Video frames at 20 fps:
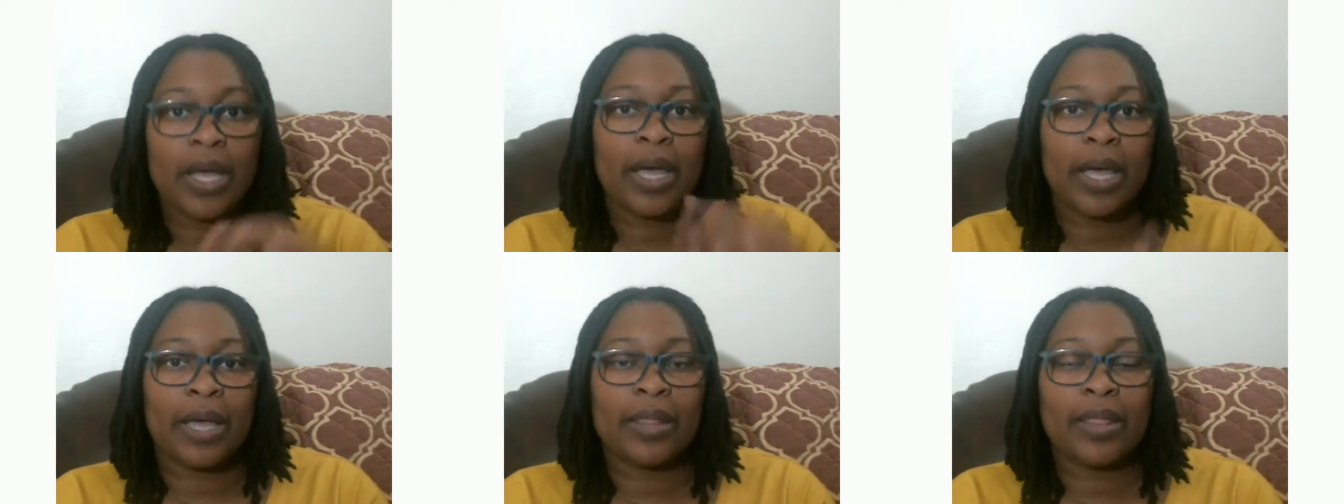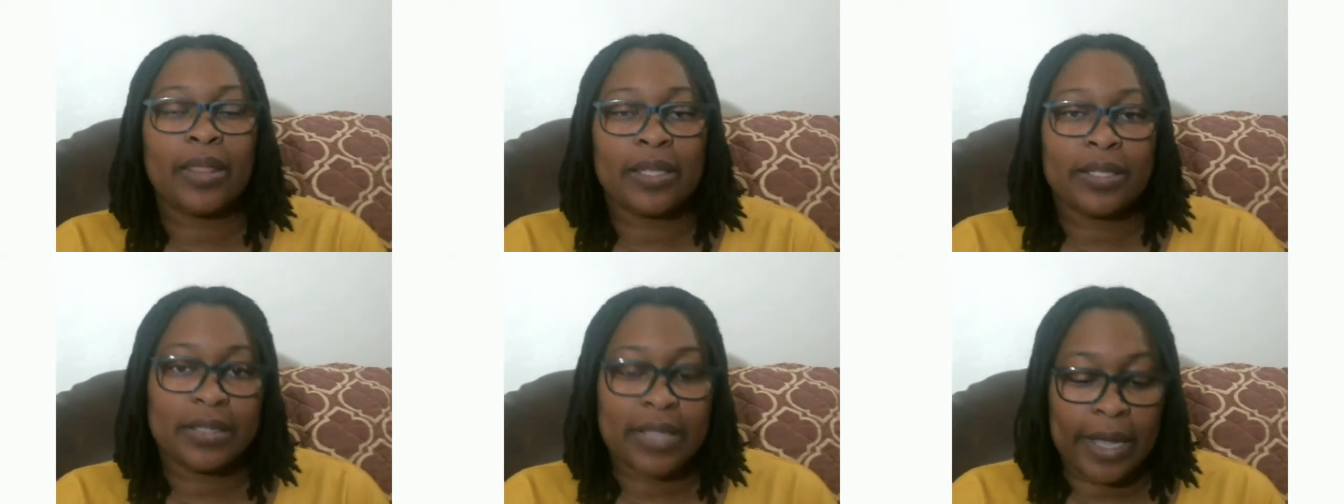
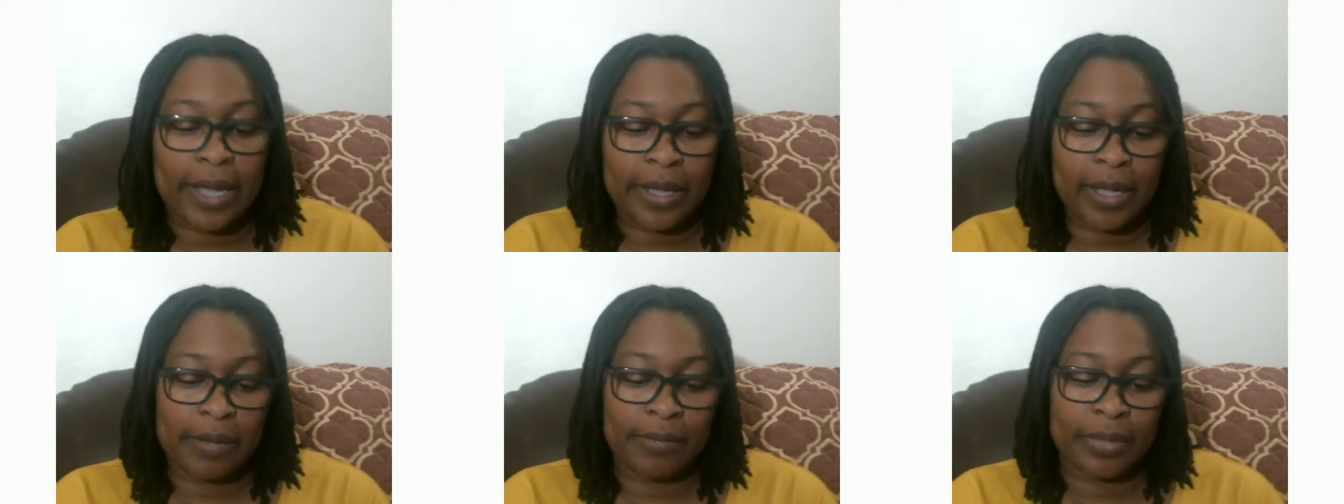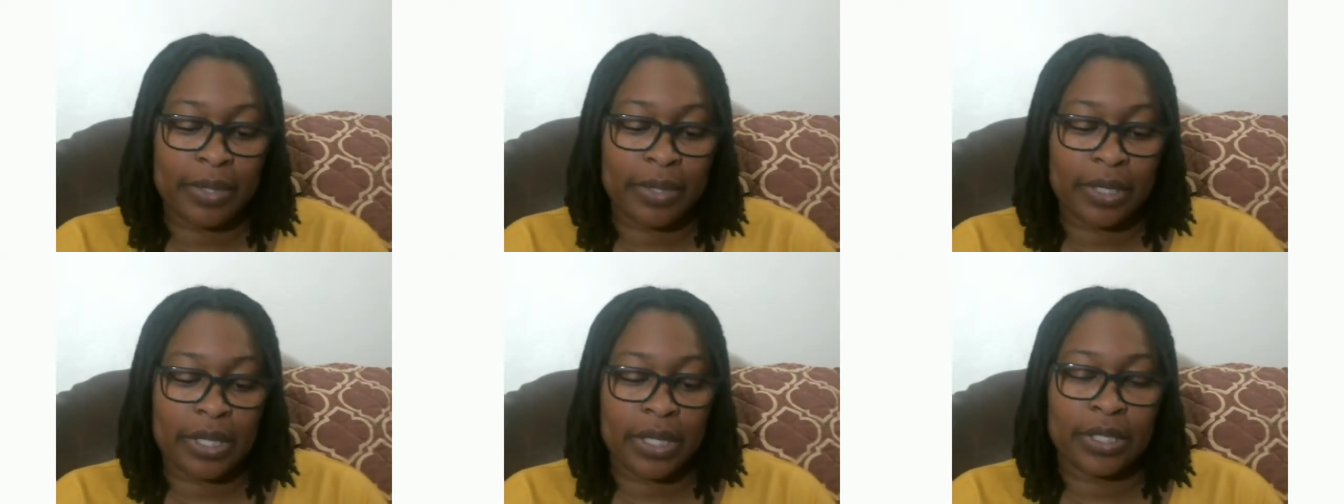and the second
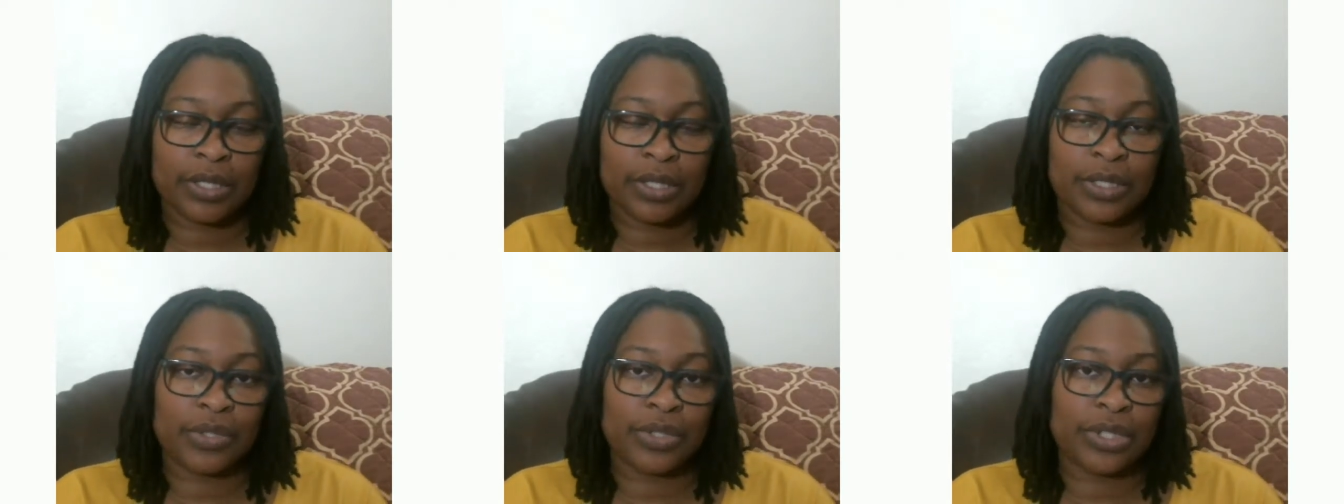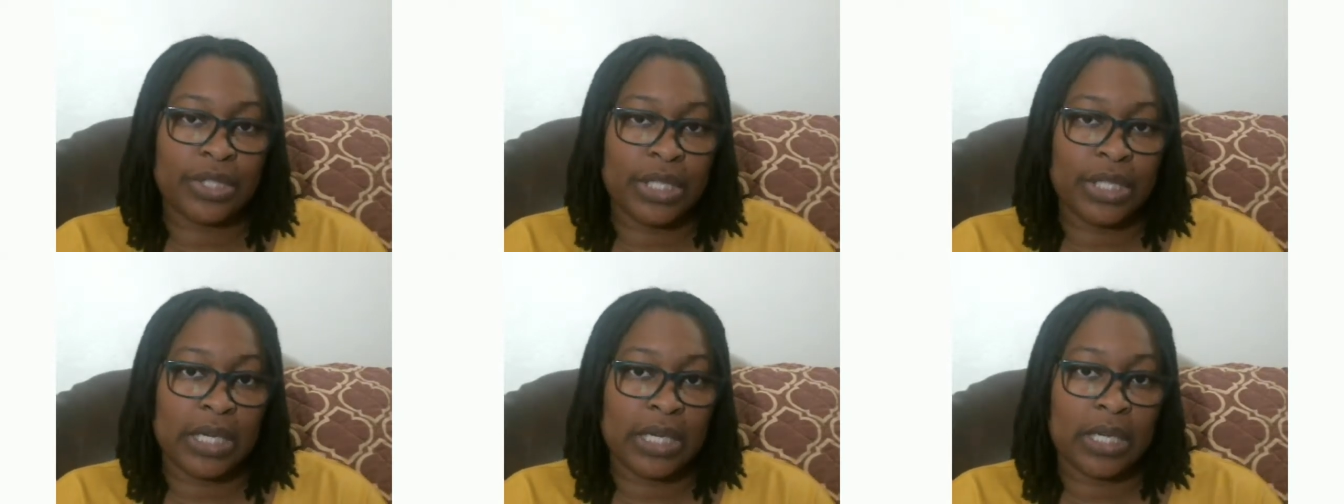book is
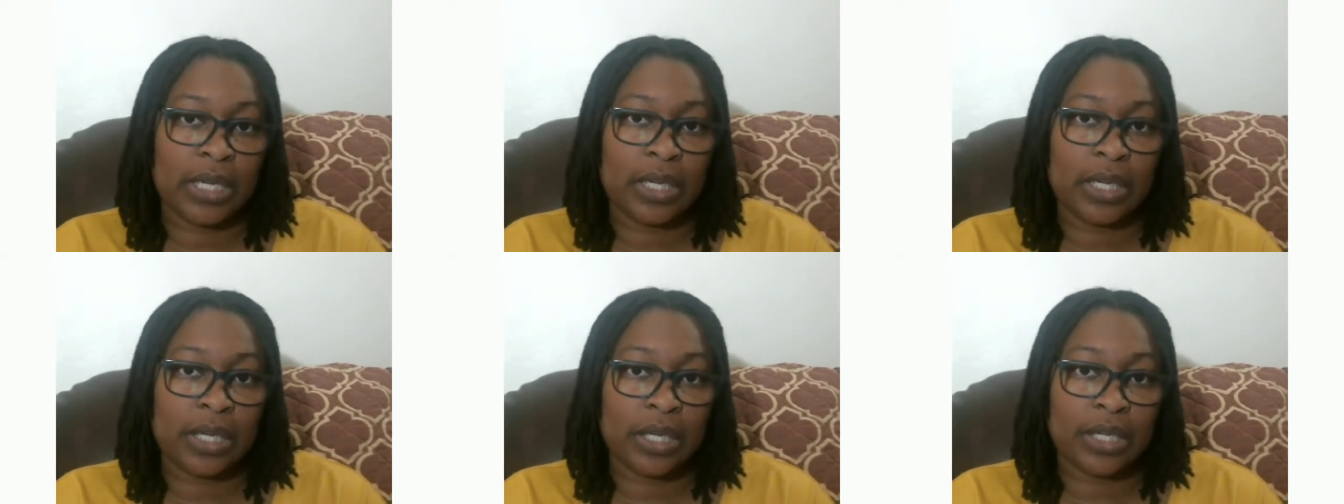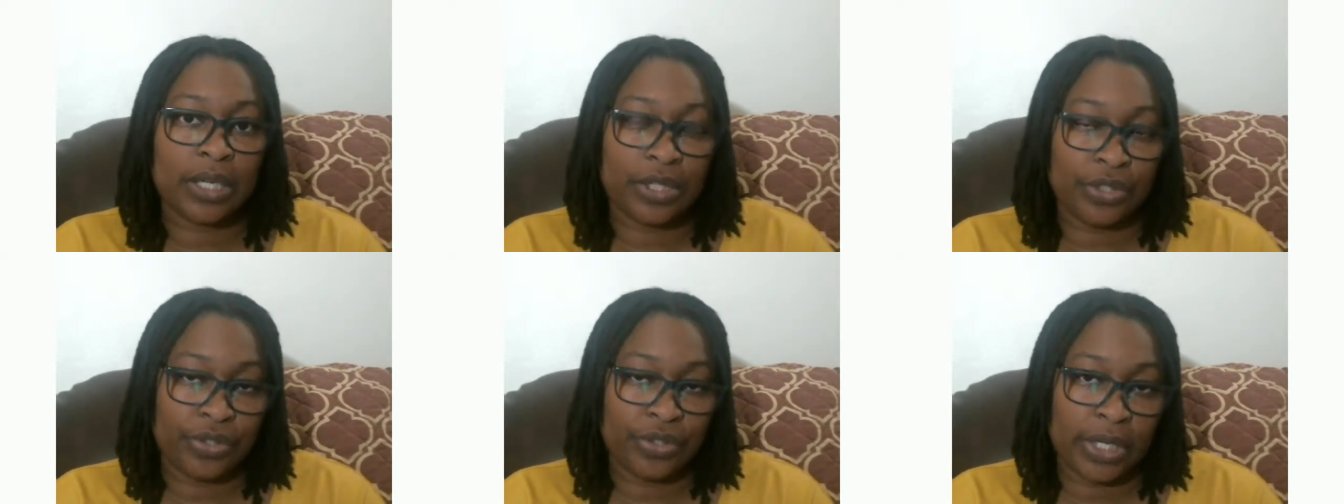Katrina,
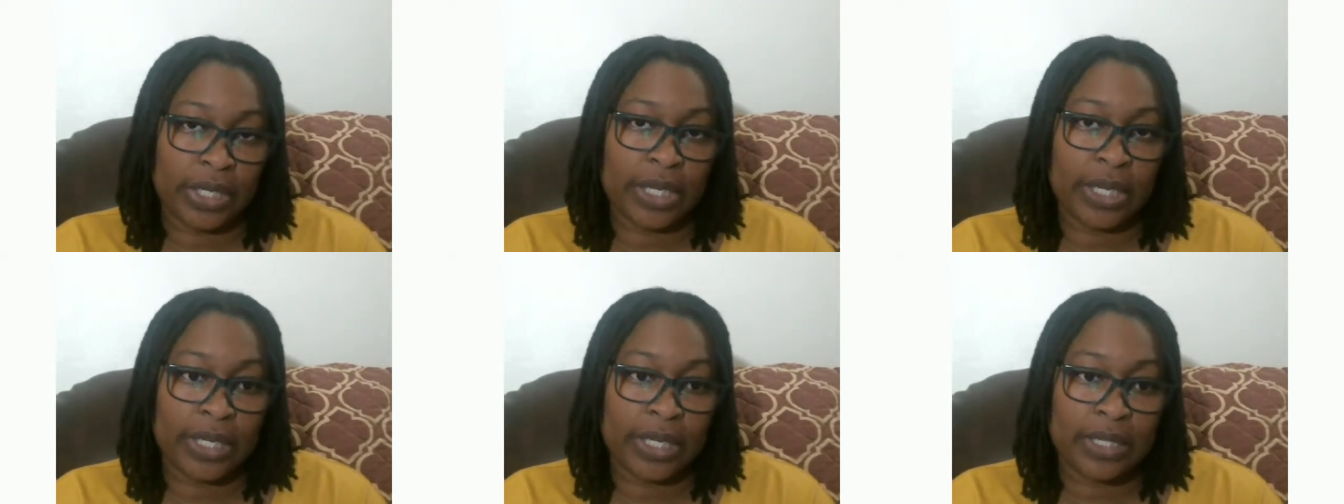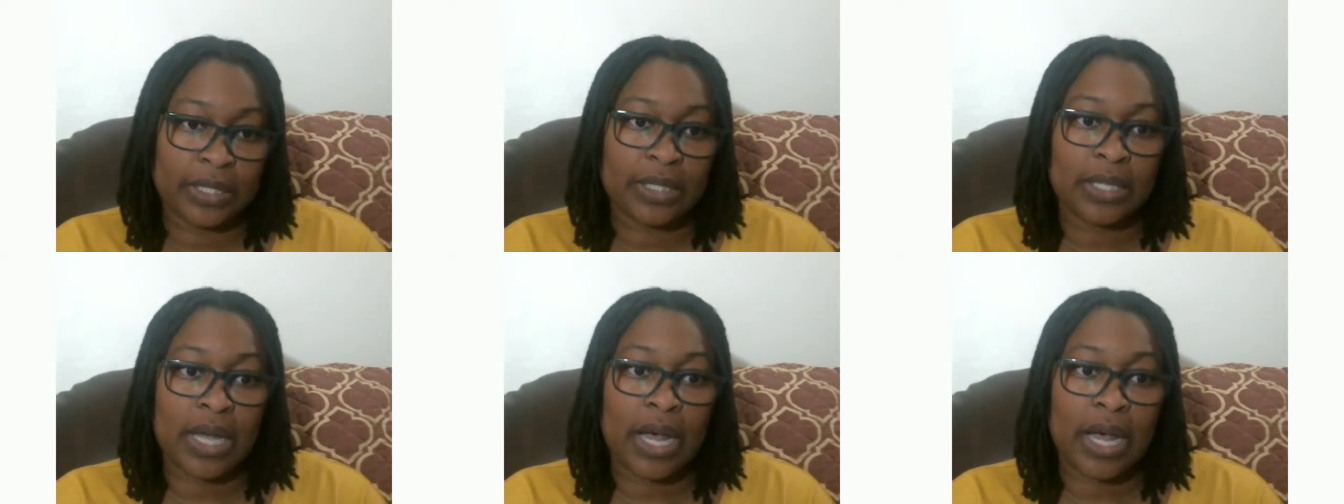Katrina
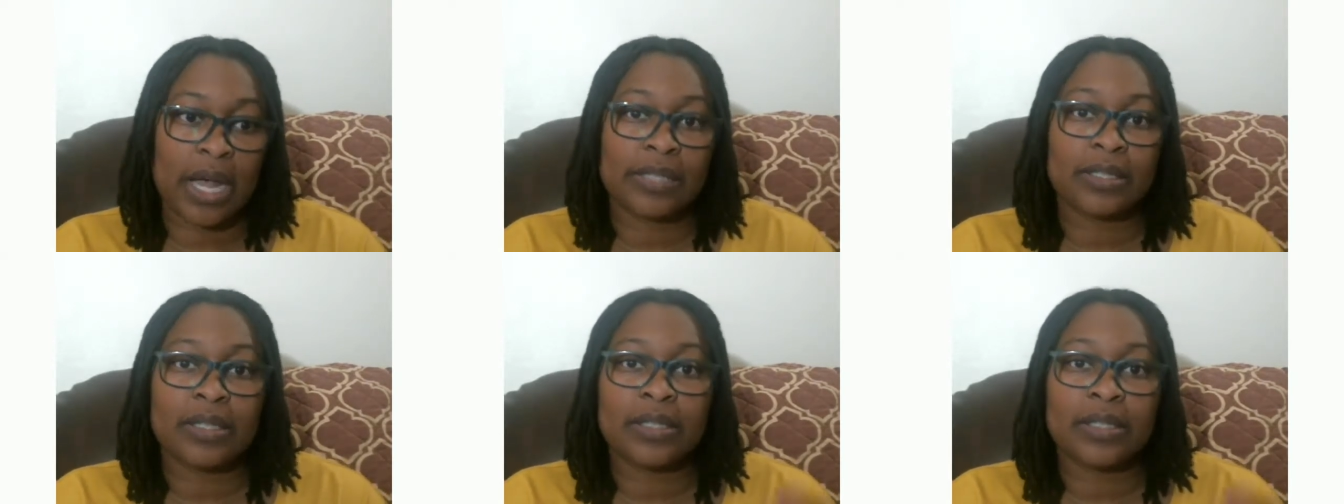Hates the Gods.